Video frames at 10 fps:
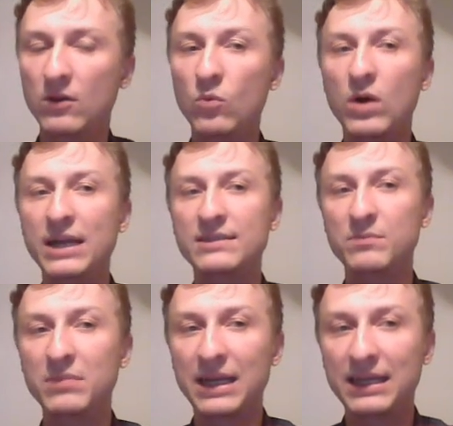
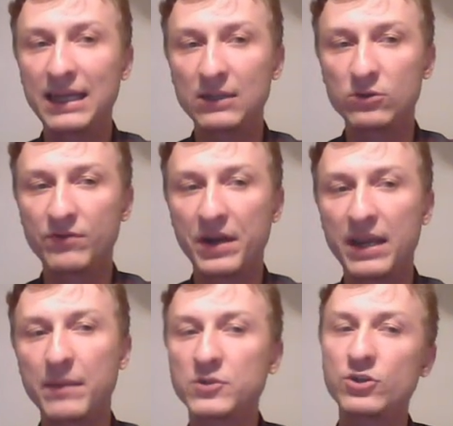Black cannot
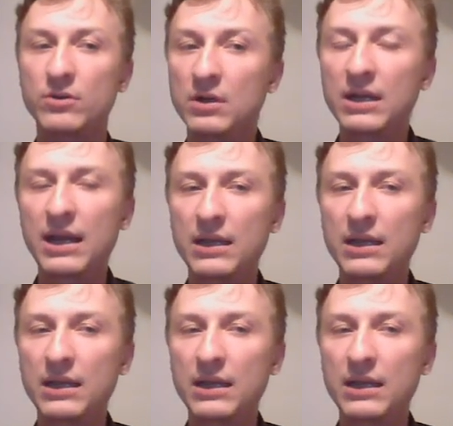recapture